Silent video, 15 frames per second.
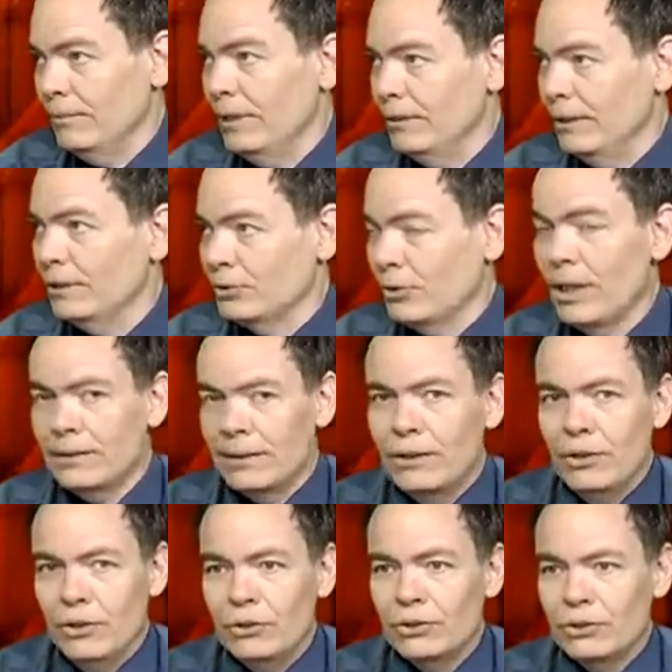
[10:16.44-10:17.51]
That's right. They're
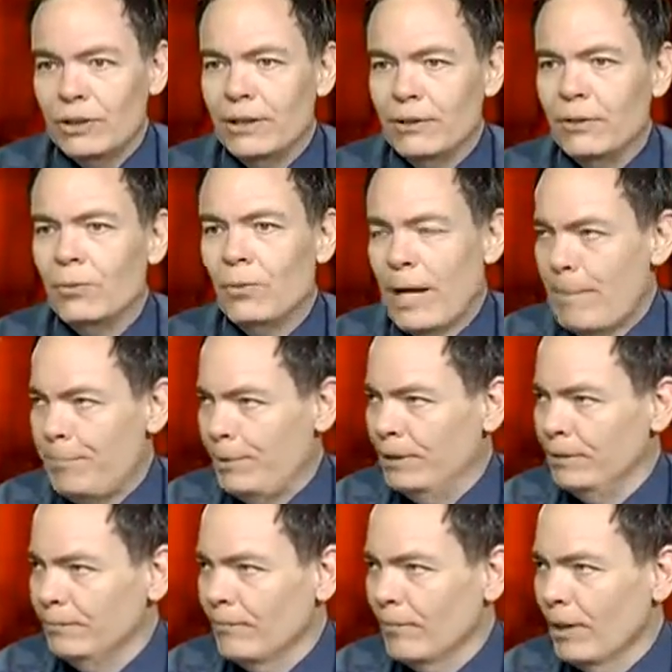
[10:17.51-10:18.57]
using the
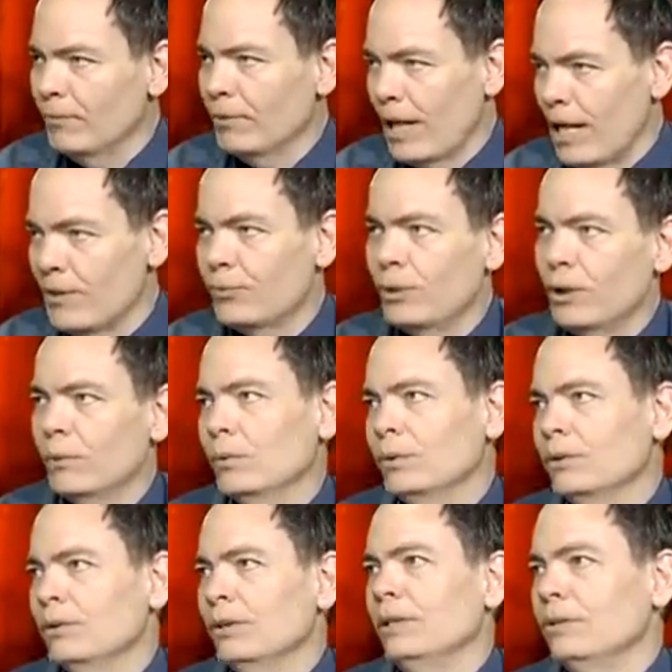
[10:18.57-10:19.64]
weapon of
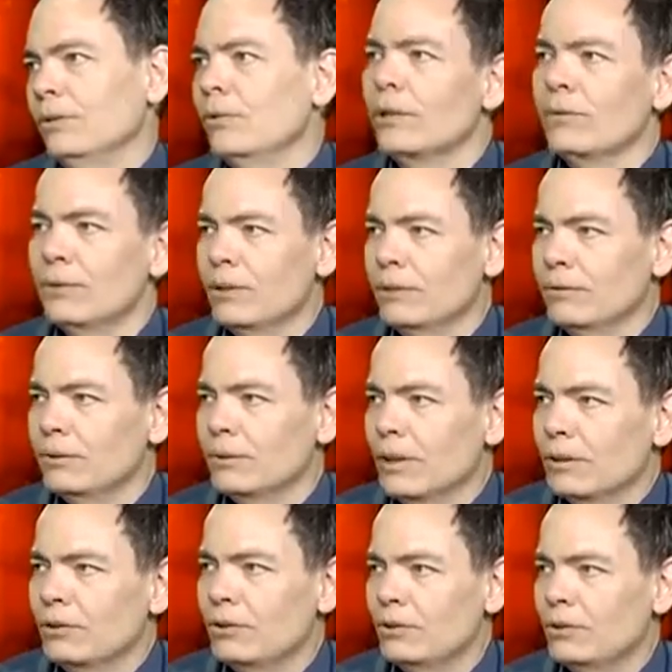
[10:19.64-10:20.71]
high-frequency derivatives
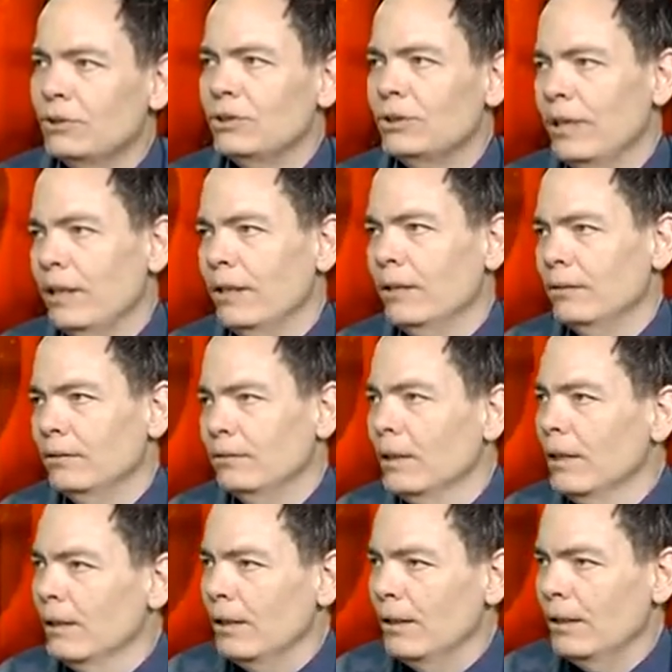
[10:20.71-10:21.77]
to steal
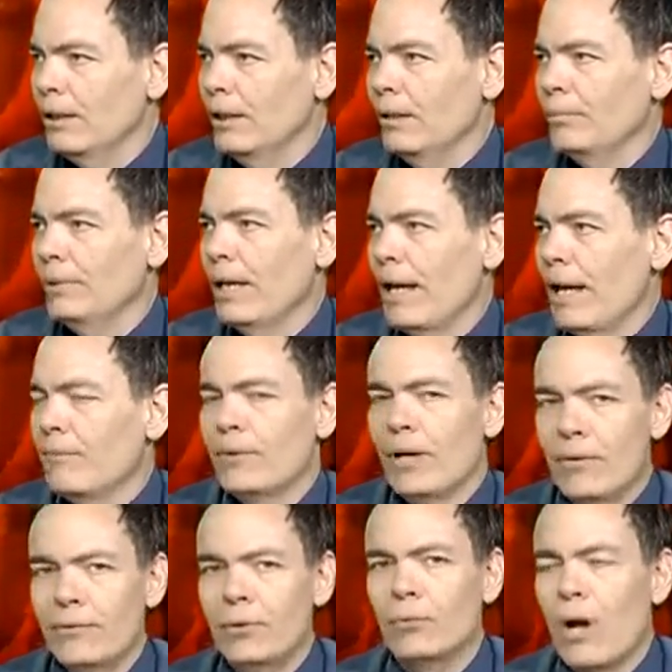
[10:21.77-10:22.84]
on behalf
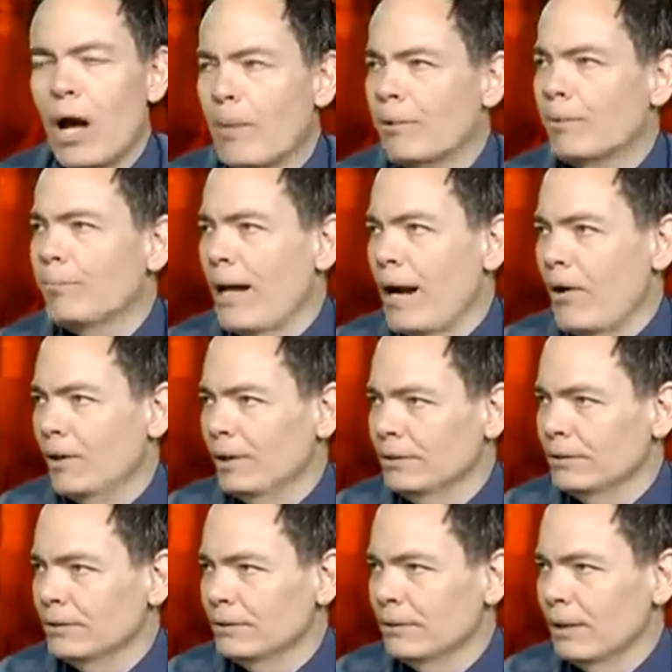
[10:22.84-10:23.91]
of the robber
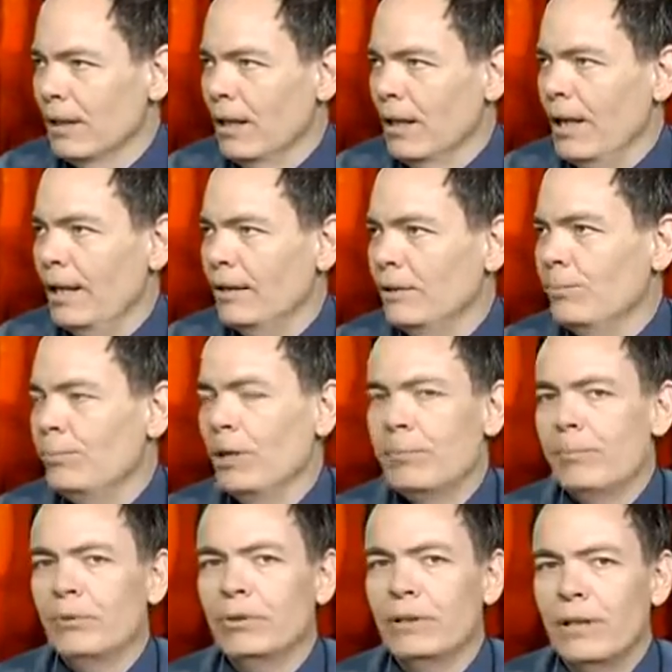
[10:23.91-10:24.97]
barons, and the
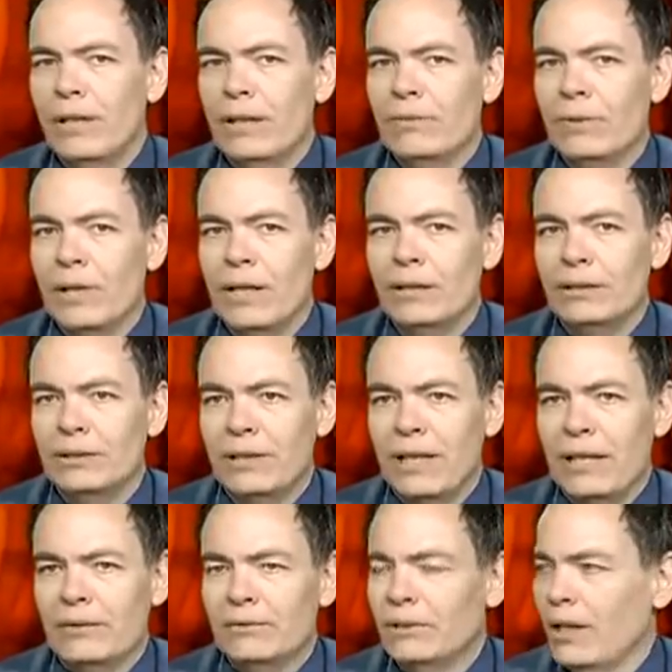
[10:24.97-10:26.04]
people live in a
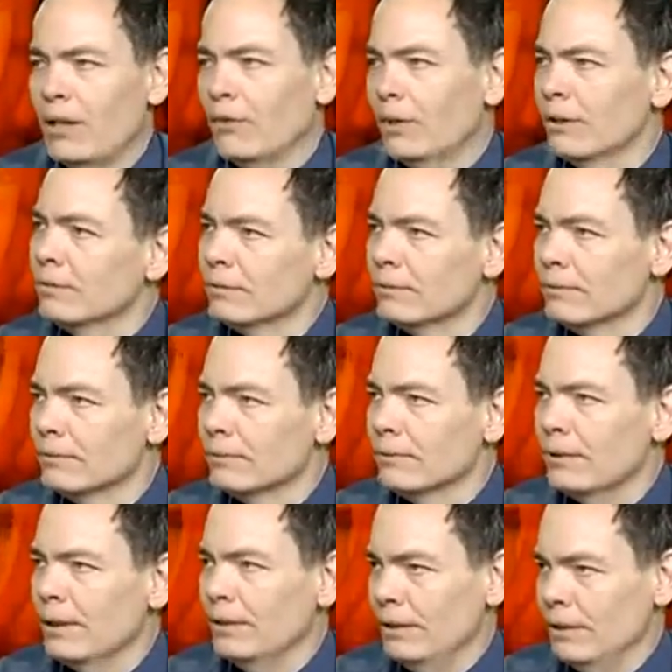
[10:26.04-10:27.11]
state of terror.
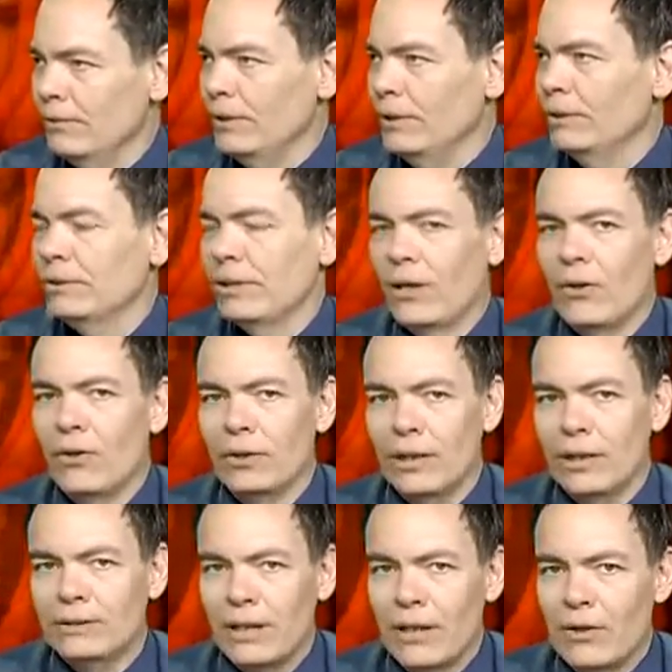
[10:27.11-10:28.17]
They live in a
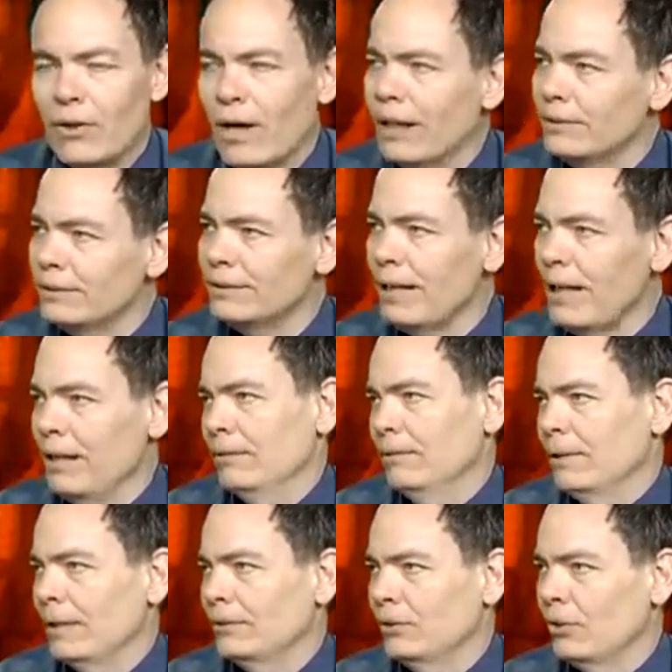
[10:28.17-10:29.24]
terrorized
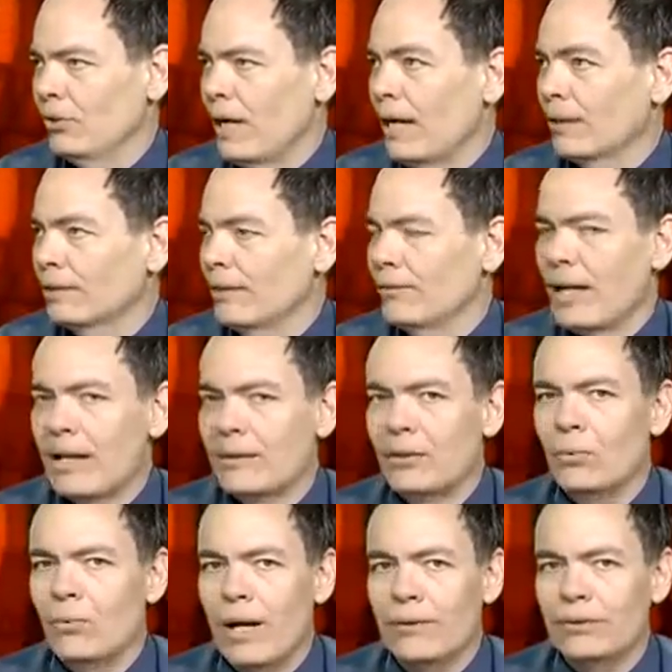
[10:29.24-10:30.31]
state. That's correct. They've had
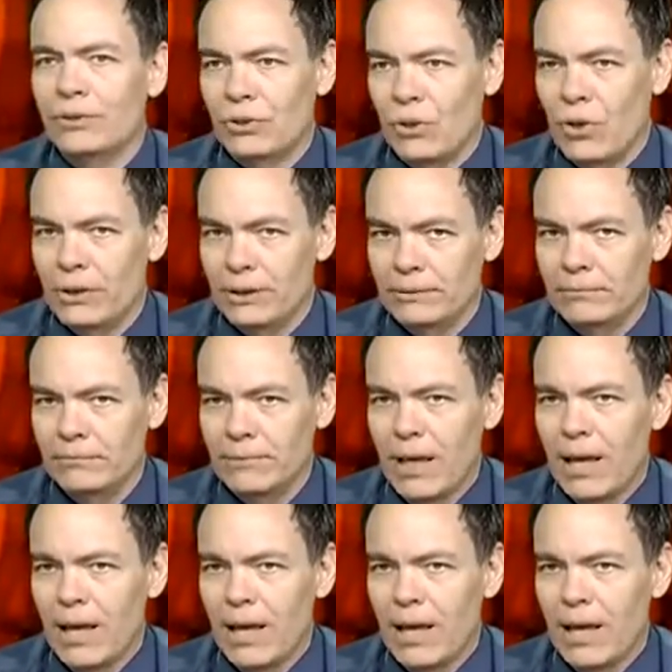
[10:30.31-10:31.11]
their wealth stolen,